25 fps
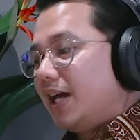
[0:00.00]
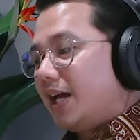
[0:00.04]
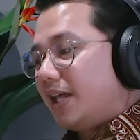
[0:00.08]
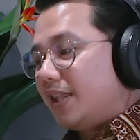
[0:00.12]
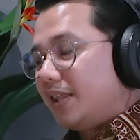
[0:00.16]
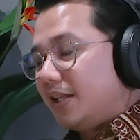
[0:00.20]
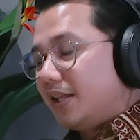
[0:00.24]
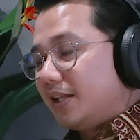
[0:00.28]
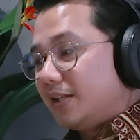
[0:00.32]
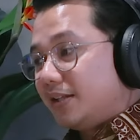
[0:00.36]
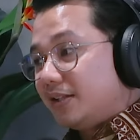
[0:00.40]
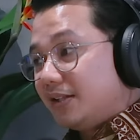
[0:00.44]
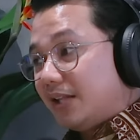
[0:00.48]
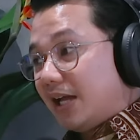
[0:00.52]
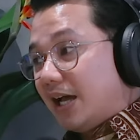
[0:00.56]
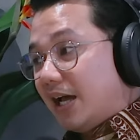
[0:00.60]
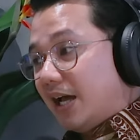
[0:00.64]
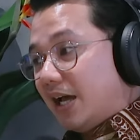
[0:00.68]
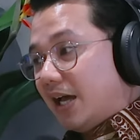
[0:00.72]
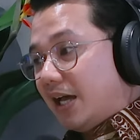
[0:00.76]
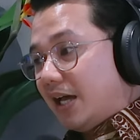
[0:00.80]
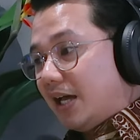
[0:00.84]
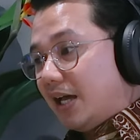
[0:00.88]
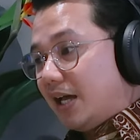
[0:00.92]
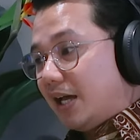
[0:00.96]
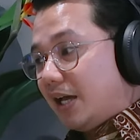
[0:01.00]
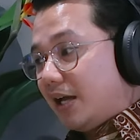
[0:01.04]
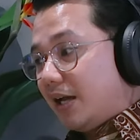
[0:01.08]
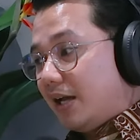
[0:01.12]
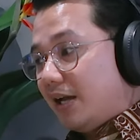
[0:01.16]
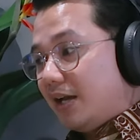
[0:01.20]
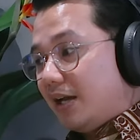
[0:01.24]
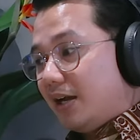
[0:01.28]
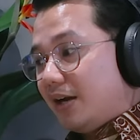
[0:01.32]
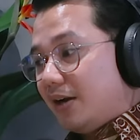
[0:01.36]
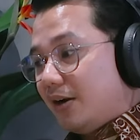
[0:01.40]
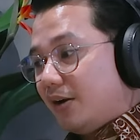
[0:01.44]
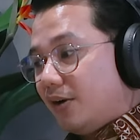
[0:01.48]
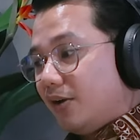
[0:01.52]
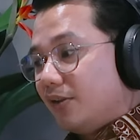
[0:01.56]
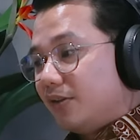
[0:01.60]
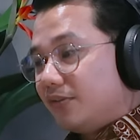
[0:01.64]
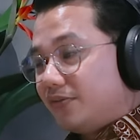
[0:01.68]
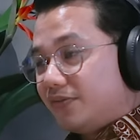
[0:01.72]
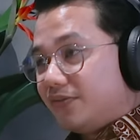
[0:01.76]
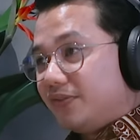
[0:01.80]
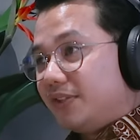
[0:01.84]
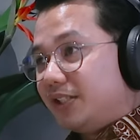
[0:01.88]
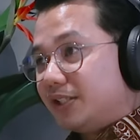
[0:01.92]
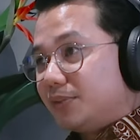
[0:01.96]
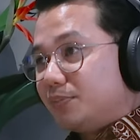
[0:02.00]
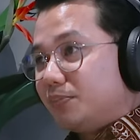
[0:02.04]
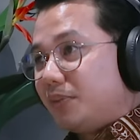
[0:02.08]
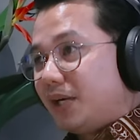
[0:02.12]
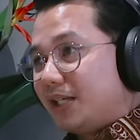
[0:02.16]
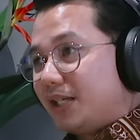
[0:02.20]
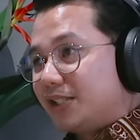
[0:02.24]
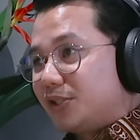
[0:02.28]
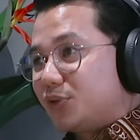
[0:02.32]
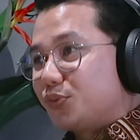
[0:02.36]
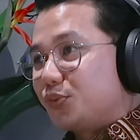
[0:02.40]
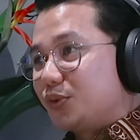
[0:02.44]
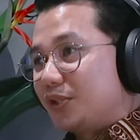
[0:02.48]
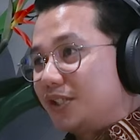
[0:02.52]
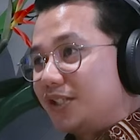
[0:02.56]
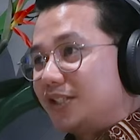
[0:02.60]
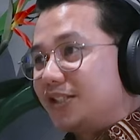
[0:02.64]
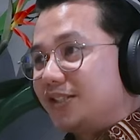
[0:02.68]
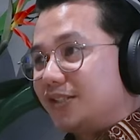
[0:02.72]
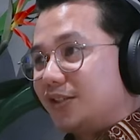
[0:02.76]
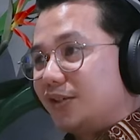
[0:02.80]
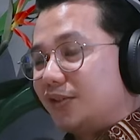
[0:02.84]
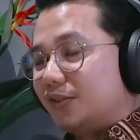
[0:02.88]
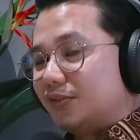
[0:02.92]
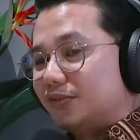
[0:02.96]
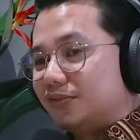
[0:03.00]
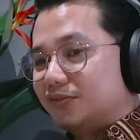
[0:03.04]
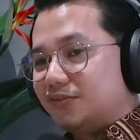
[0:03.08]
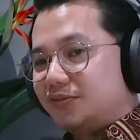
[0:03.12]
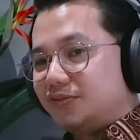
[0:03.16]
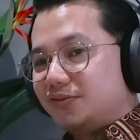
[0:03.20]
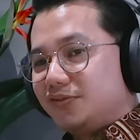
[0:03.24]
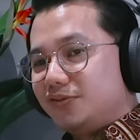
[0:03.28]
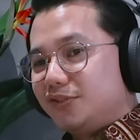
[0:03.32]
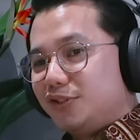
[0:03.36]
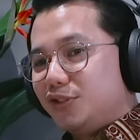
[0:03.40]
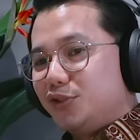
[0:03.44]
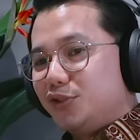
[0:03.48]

I think all of these buzzwords of